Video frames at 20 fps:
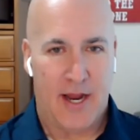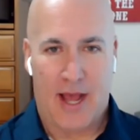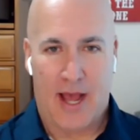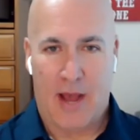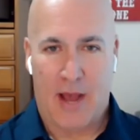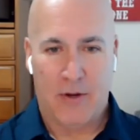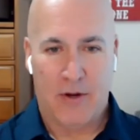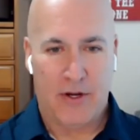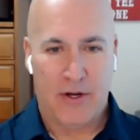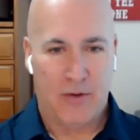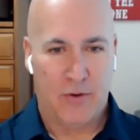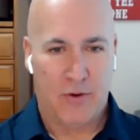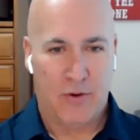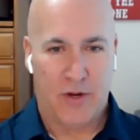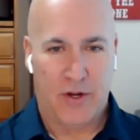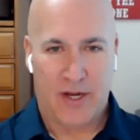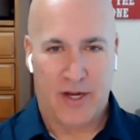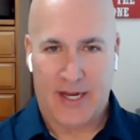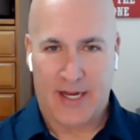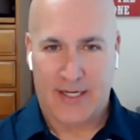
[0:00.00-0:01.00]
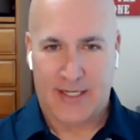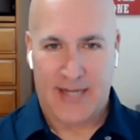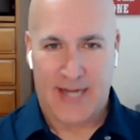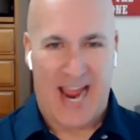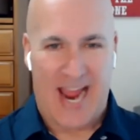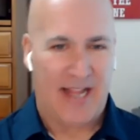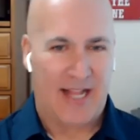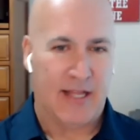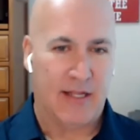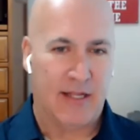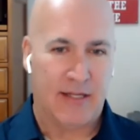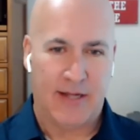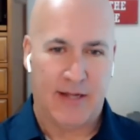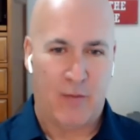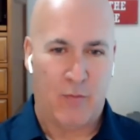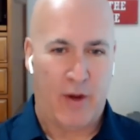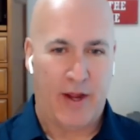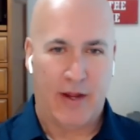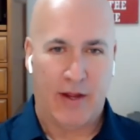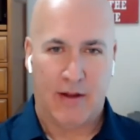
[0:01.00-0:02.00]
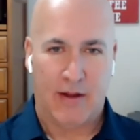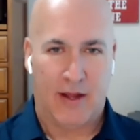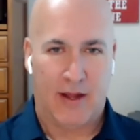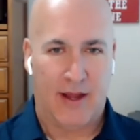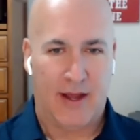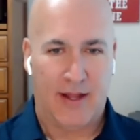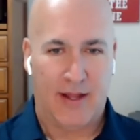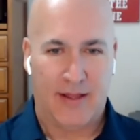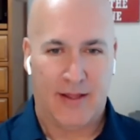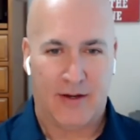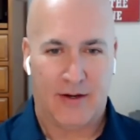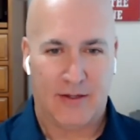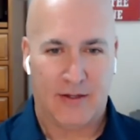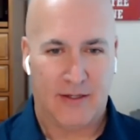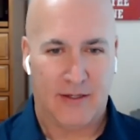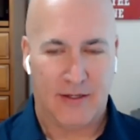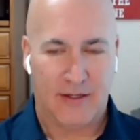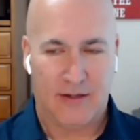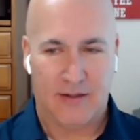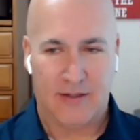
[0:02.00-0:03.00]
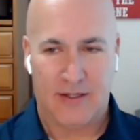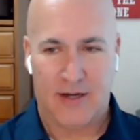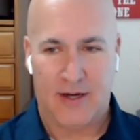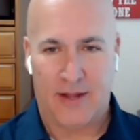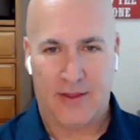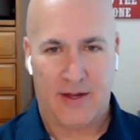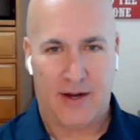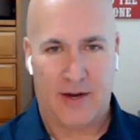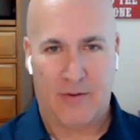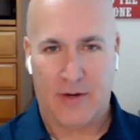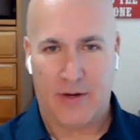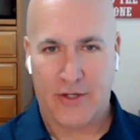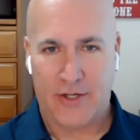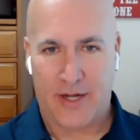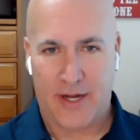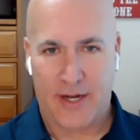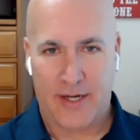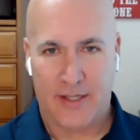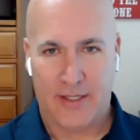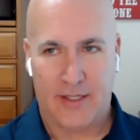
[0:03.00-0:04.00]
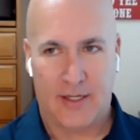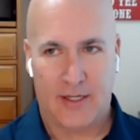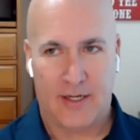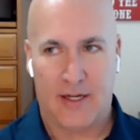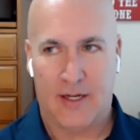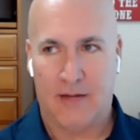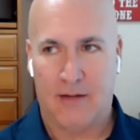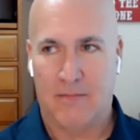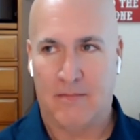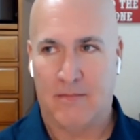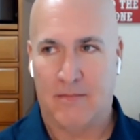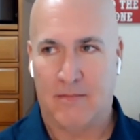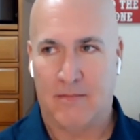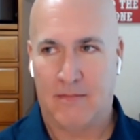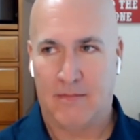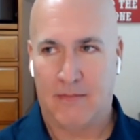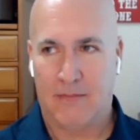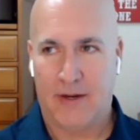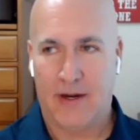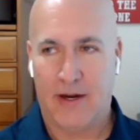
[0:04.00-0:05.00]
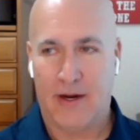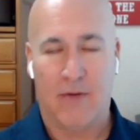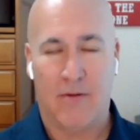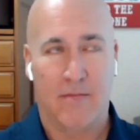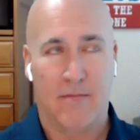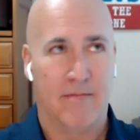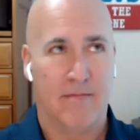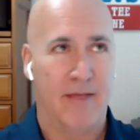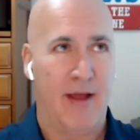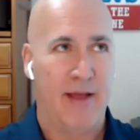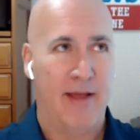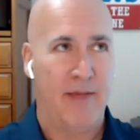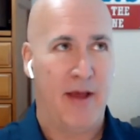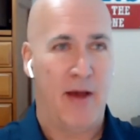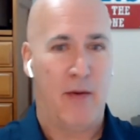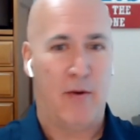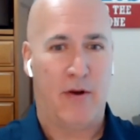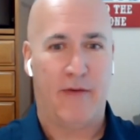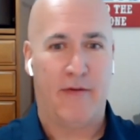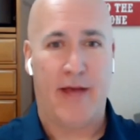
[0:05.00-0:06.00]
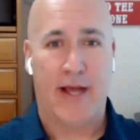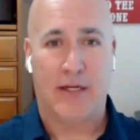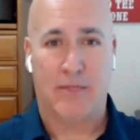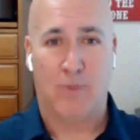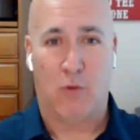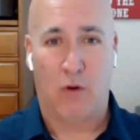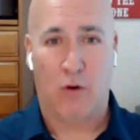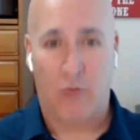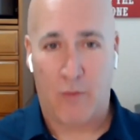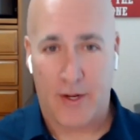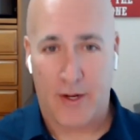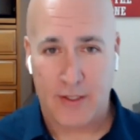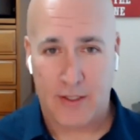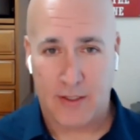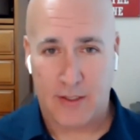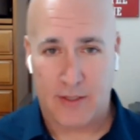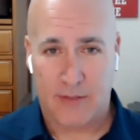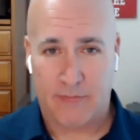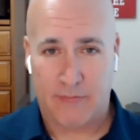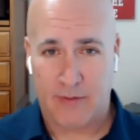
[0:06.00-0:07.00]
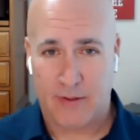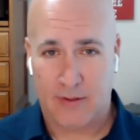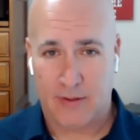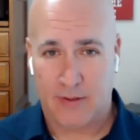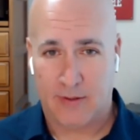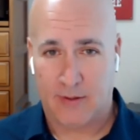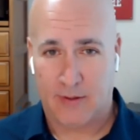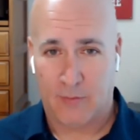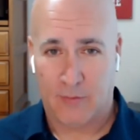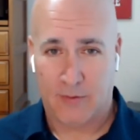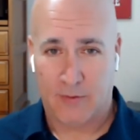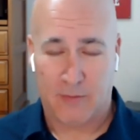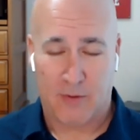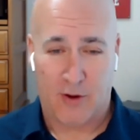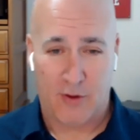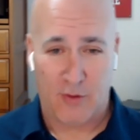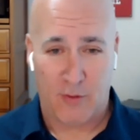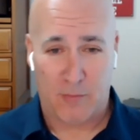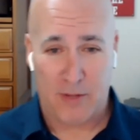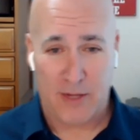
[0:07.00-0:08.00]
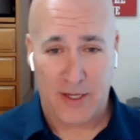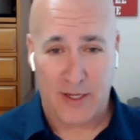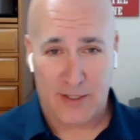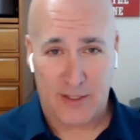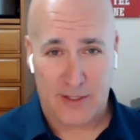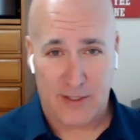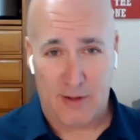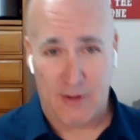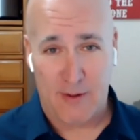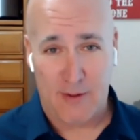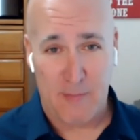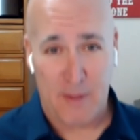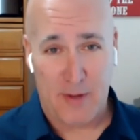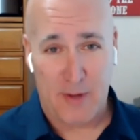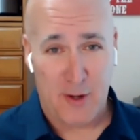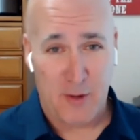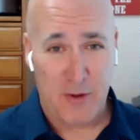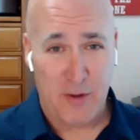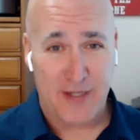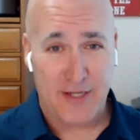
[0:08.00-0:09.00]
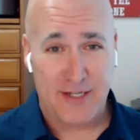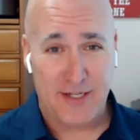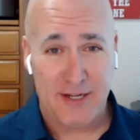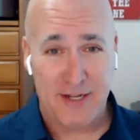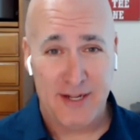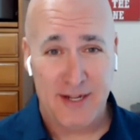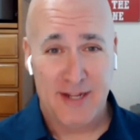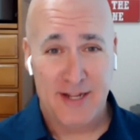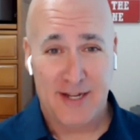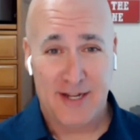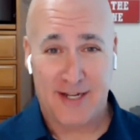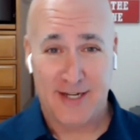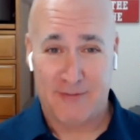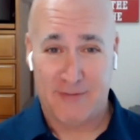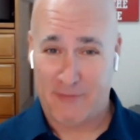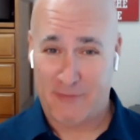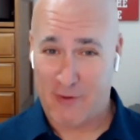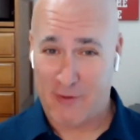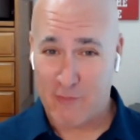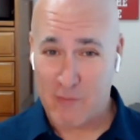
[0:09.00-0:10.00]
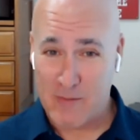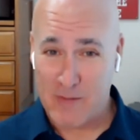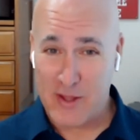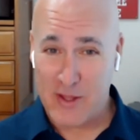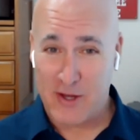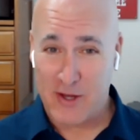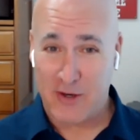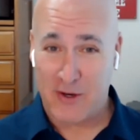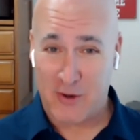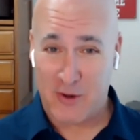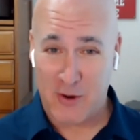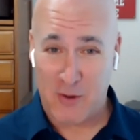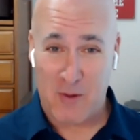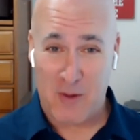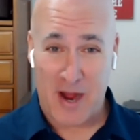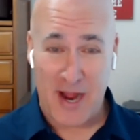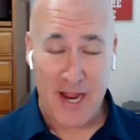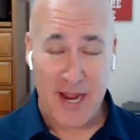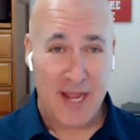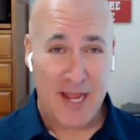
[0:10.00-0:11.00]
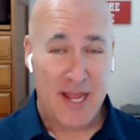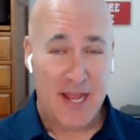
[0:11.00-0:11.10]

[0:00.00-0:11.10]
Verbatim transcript: I would do it exactly the same way. I, there's there's nothing I would have changed. Um, you know, maybe I would have asked more questions if there was other places other than Midland, Odessa, because if you've ever been there, you'll know why.